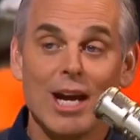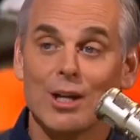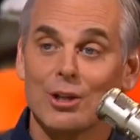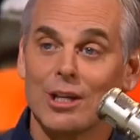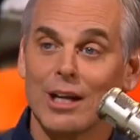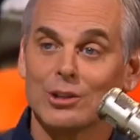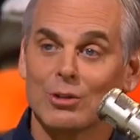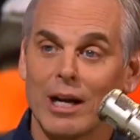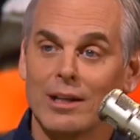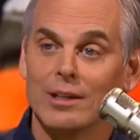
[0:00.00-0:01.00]
could get
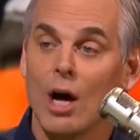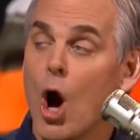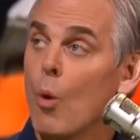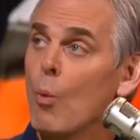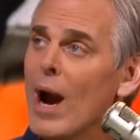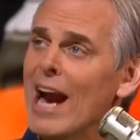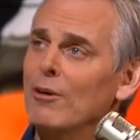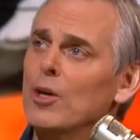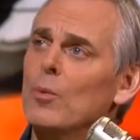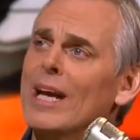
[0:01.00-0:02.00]
traded. Where
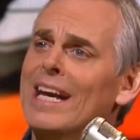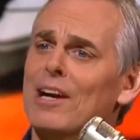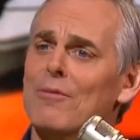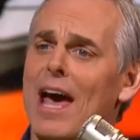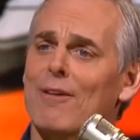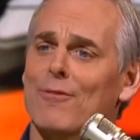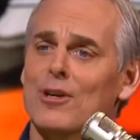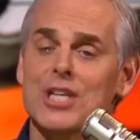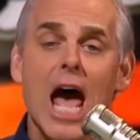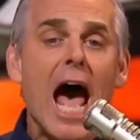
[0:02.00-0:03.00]
did we hear that
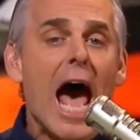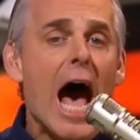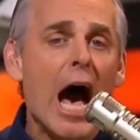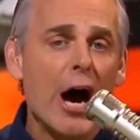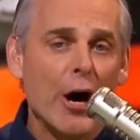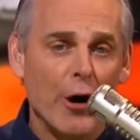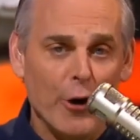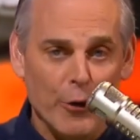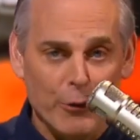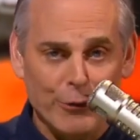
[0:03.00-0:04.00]
first?
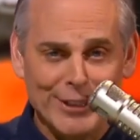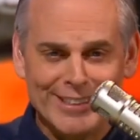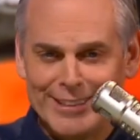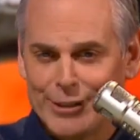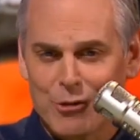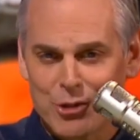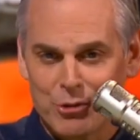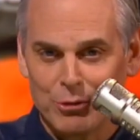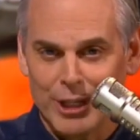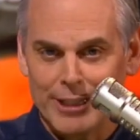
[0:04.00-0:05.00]
Oh, yours
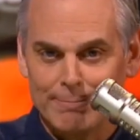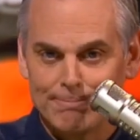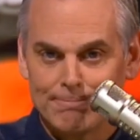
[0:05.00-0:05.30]
truly.